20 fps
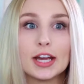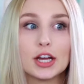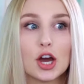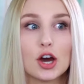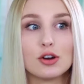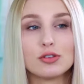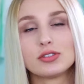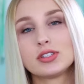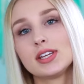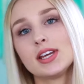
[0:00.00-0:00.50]
and
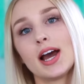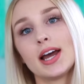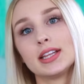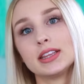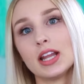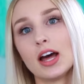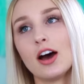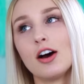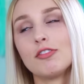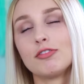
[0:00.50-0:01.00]
cozy.
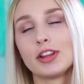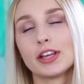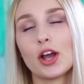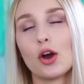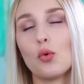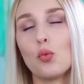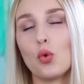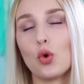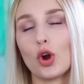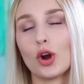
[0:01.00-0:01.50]
I love
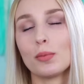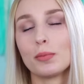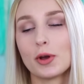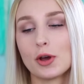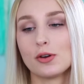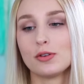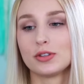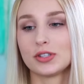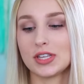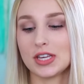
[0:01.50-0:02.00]
like a warm
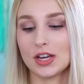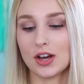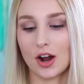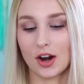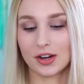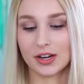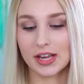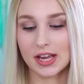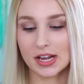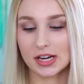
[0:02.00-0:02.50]
cozy
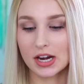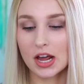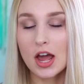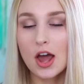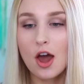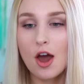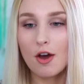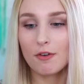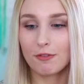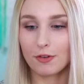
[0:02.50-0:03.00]
cardigan
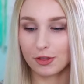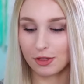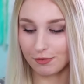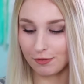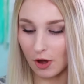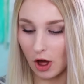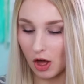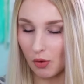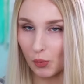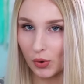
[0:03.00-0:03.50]
for the
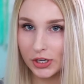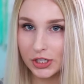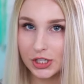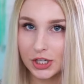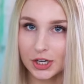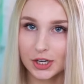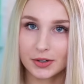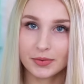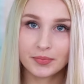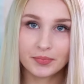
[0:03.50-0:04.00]
fall and
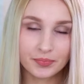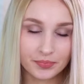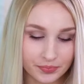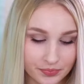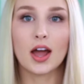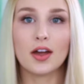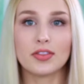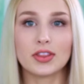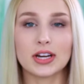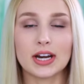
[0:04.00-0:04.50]
winter.
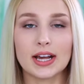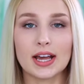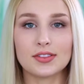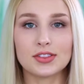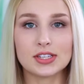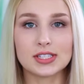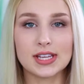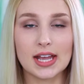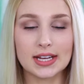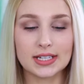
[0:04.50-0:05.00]
And then I
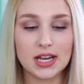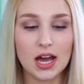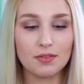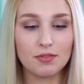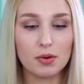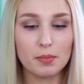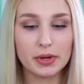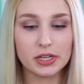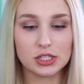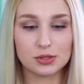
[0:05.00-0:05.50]
got this tank
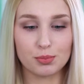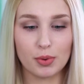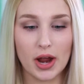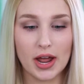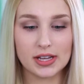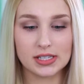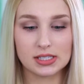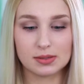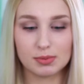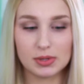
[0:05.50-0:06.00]
top from
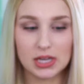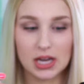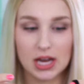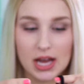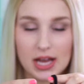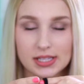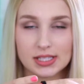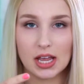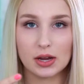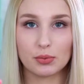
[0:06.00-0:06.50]
Express
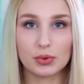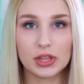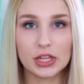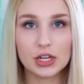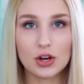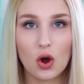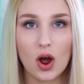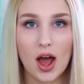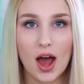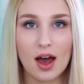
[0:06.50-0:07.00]
because I
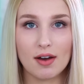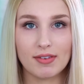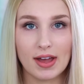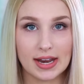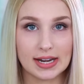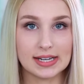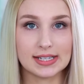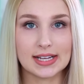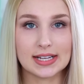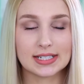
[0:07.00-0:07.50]
really don't have
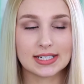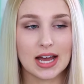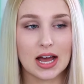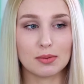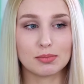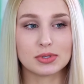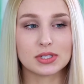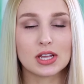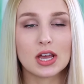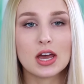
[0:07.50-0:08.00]
any tank
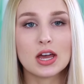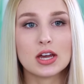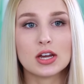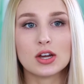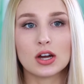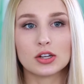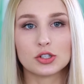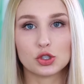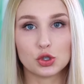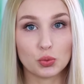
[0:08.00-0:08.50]
tops
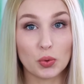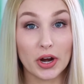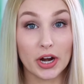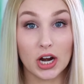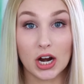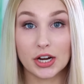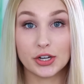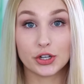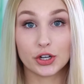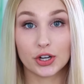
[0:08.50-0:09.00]
to
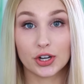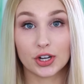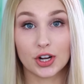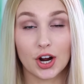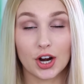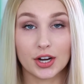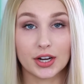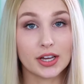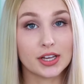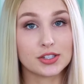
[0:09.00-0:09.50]
wear under
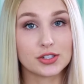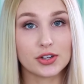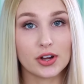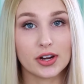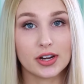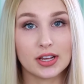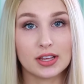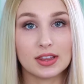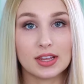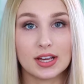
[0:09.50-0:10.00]
cardigans or
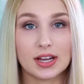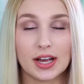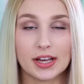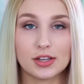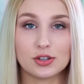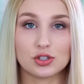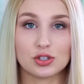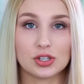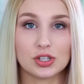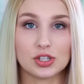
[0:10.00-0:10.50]
anything. I
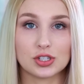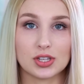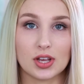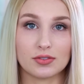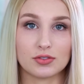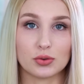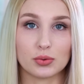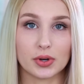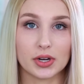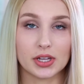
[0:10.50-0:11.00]
usually just
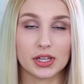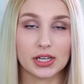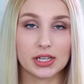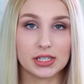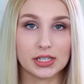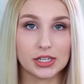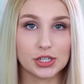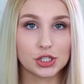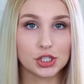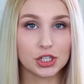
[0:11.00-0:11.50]
have to wear like
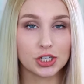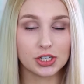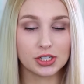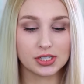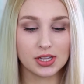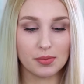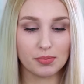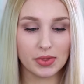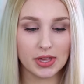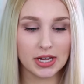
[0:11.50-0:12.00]
a t-shirt
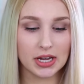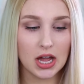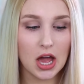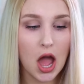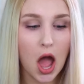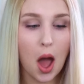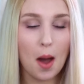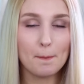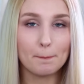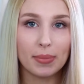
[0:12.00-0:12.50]
or something,
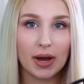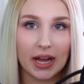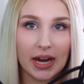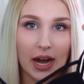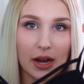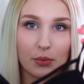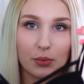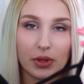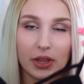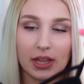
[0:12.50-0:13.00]

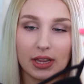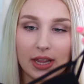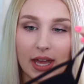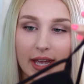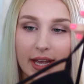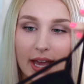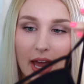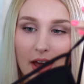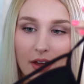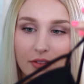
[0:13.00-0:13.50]
but I really
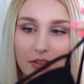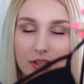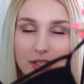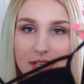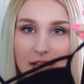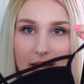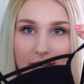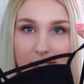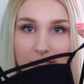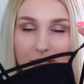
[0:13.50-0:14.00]
like how
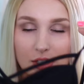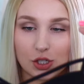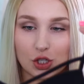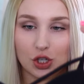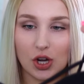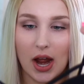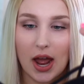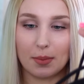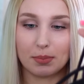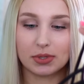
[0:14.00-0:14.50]
this has the
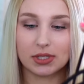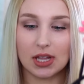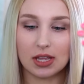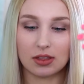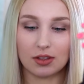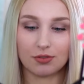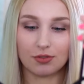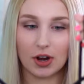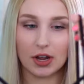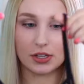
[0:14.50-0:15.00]
straps
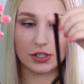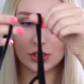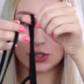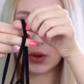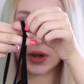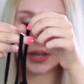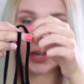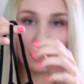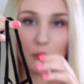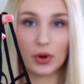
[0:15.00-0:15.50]
in the front,
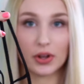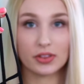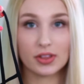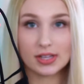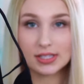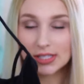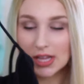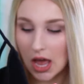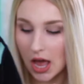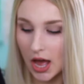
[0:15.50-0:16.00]
so I can wear
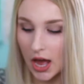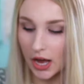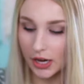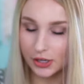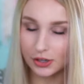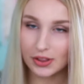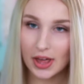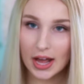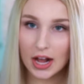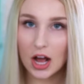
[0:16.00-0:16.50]
this
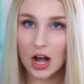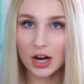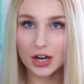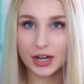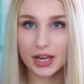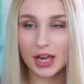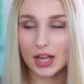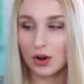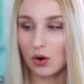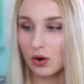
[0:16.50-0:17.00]
under that
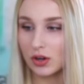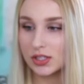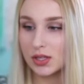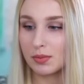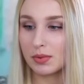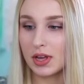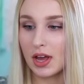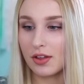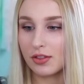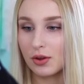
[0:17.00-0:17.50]
cardigan or
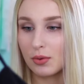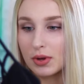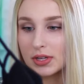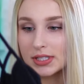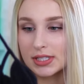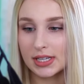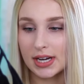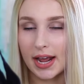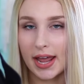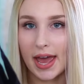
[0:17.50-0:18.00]
some of the other
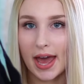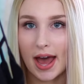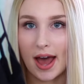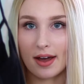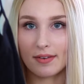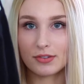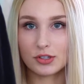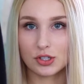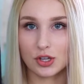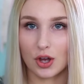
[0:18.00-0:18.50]
ones that I
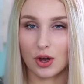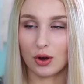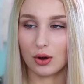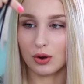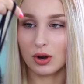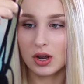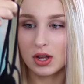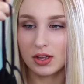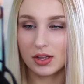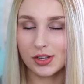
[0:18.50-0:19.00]
have.
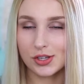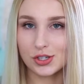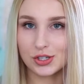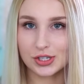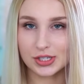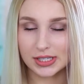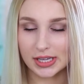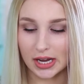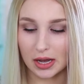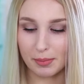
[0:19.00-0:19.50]
So this
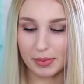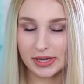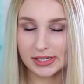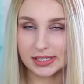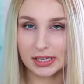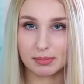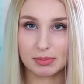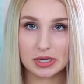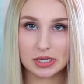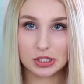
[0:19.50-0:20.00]
is just like a
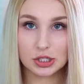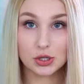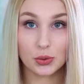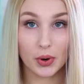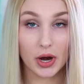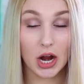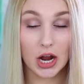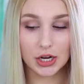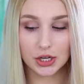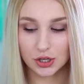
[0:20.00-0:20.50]
basic piece
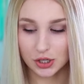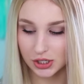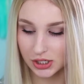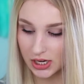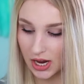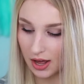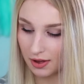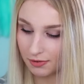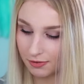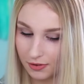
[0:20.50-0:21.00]
to wear under
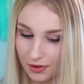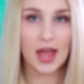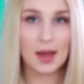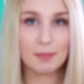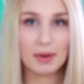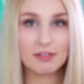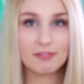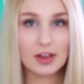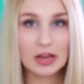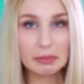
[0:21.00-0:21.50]
stuff.
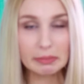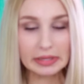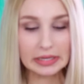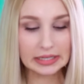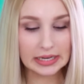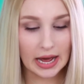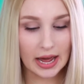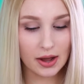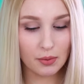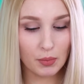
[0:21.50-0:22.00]
And my family
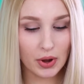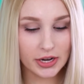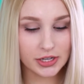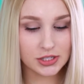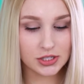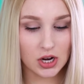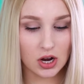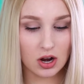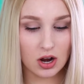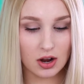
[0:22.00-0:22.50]
and I
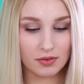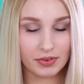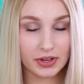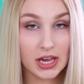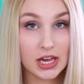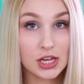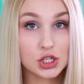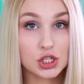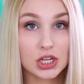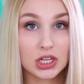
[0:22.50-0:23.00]
went on
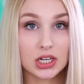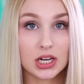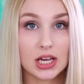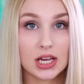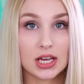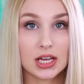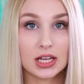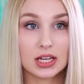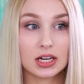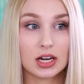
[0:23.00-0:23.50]
vacation
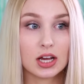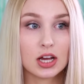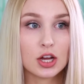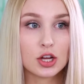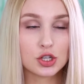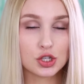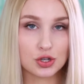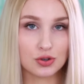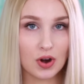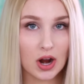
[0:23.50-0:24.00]
in
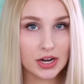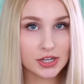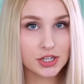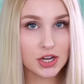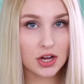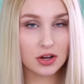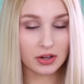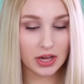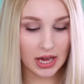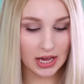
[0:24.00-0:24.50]

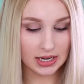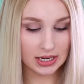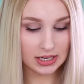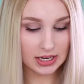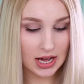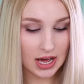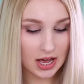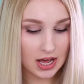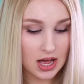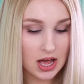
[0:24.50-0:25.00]
Toronto,
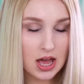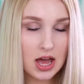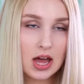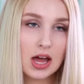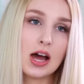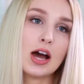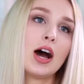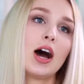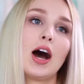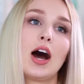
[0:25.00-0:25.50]
Canada,
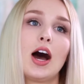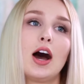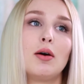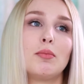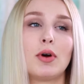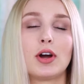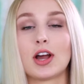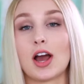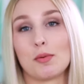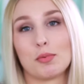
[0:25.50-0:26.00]

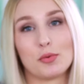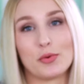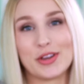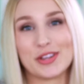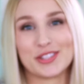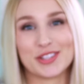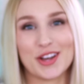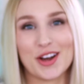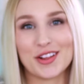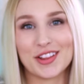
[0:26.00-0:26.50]
a couple
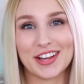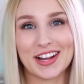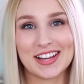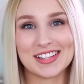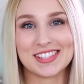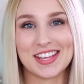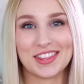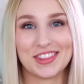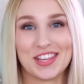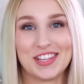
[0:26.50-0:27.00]
weeks ago. Like
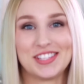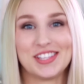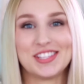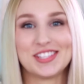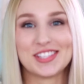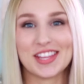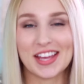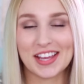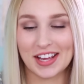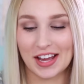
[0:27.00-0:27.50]
I said, this
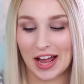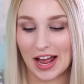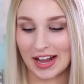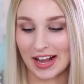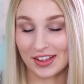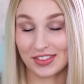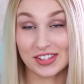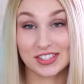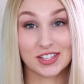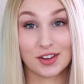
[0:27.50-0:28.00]
is like, I
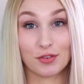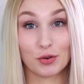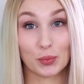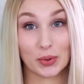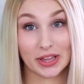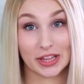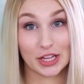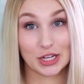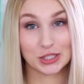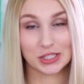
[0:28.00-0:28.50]
got this stuff a
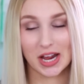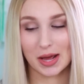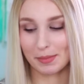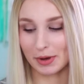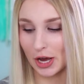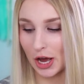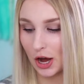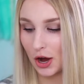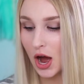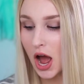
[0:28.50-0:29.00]
really long
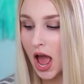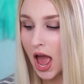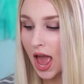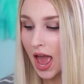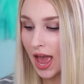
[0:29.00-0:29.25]
time ago.